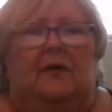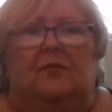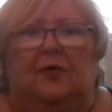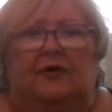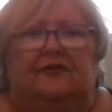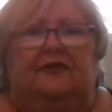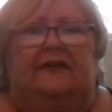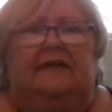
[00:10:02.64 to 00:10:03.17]
they
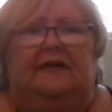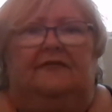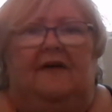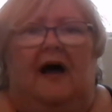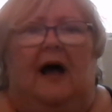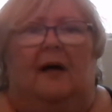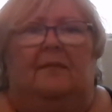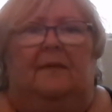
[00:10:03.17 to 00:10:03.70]
weren't to give
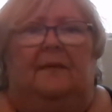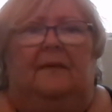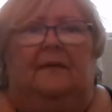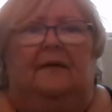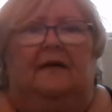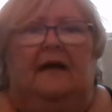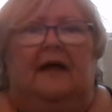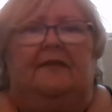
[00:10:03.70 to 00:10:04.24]
up.
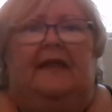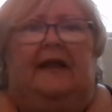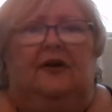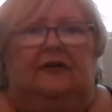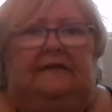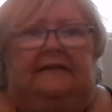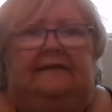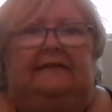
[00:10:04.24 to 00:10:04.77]
They
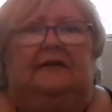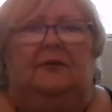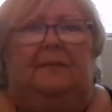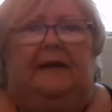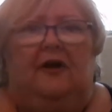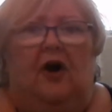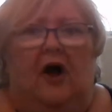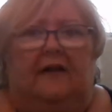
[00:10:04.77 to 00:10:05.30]
could still
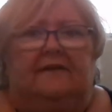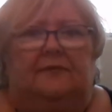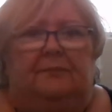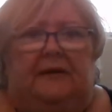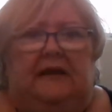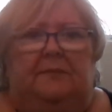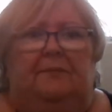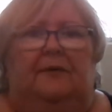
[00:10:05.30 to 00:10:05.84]
be God's
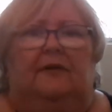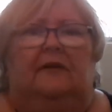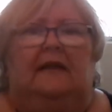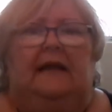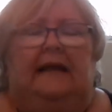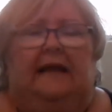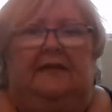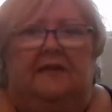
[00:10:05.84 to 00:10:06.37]

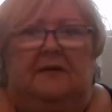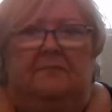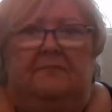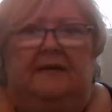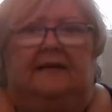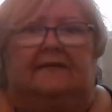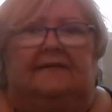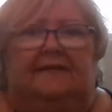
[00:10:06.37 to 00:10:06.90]
people in the
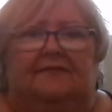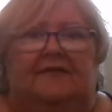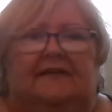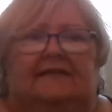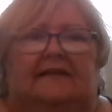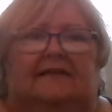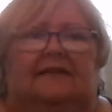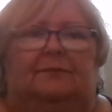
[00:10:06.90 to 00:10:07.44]
midst of
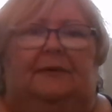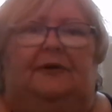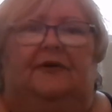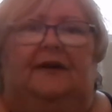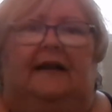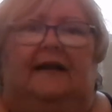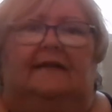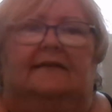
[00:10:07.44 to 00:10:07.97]
this
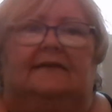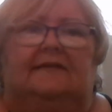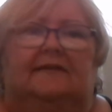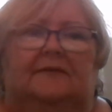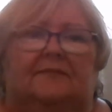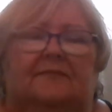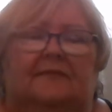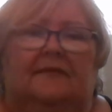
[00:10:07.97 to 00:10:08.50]
experience.